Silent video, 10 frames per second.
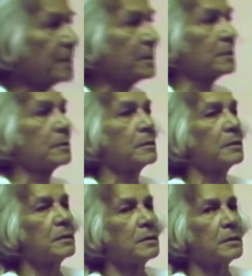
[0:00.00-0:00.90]
And then
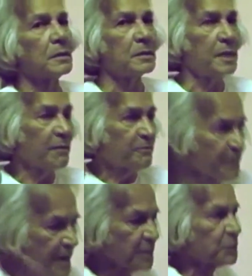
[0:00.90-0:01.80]

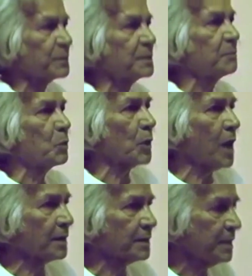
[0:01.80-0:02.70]
they finished with the
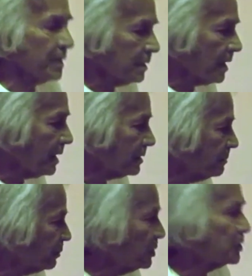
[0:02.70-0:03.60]
monarchy
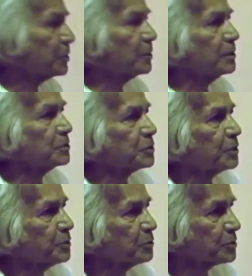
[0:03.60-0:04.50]
and the political
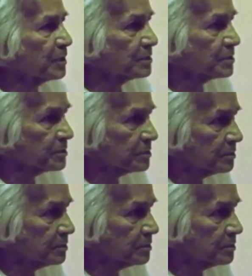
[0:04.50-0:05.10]
institutions